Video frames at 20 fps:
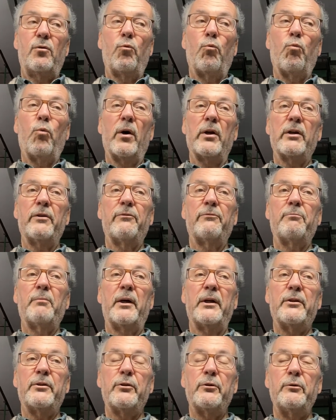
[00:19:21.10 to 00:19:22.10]
one of
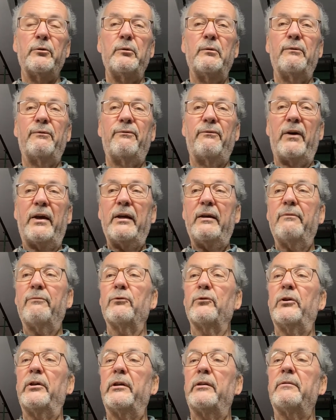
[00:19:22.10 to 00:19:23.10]
my two
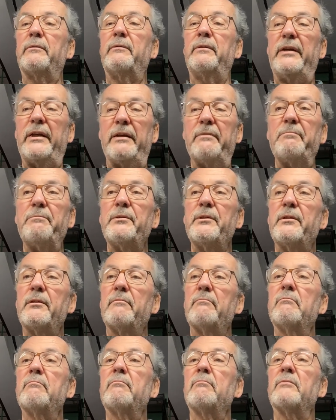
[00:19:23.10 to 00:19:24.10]
favourite nibs
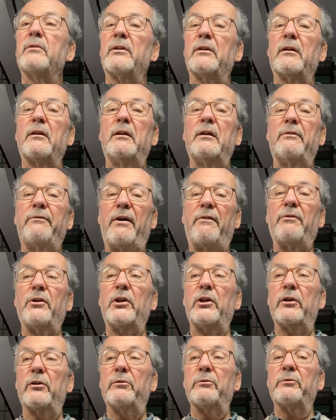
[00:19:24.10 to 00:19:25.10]
that I have ever
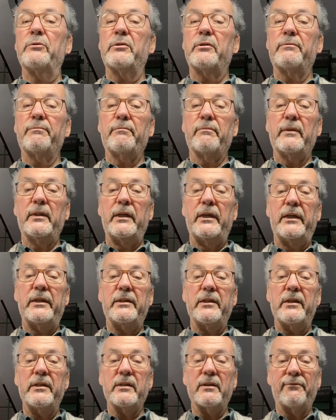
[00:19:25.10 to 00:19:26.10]
used.
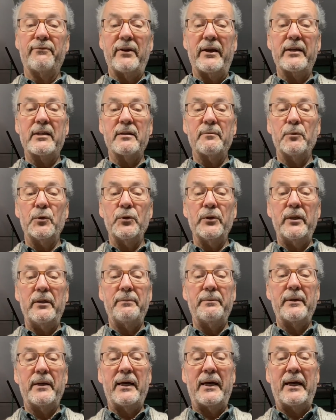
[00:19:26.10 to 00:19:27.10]
It is a flexible
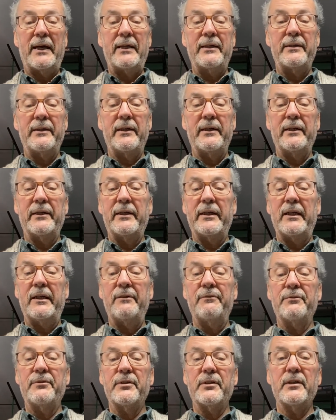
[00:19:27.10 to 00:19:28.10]
nib and it
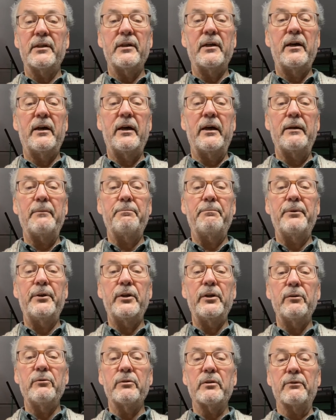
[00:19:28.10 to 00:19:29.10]
gives a
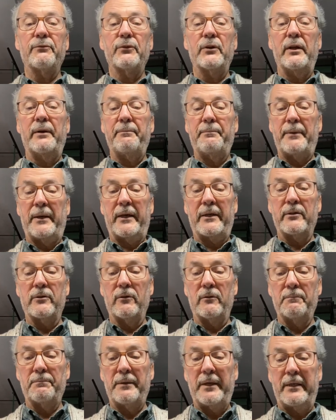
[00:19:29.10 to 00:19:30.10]
beautiful impact
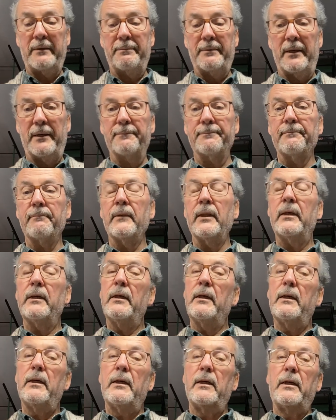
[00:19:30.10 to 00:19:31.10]
on paper.
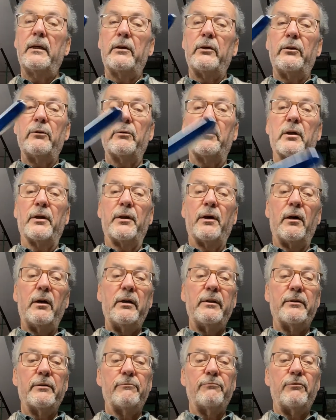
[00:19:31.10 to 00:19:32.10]
You can
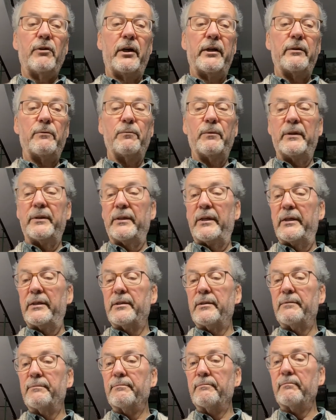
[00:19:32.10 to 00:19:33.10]
either write with
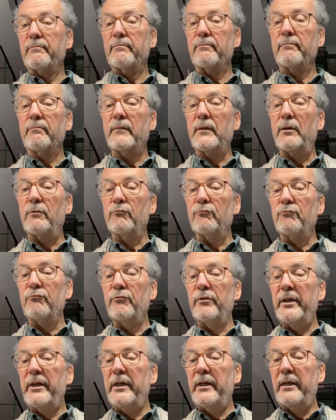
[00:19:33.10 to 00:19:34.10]
it
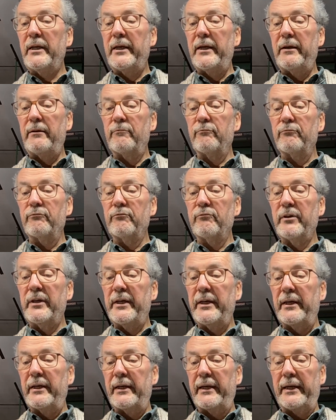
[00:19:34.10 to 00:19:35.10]
really,
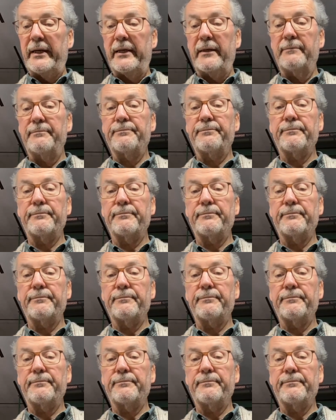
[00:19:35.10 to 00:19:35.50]
really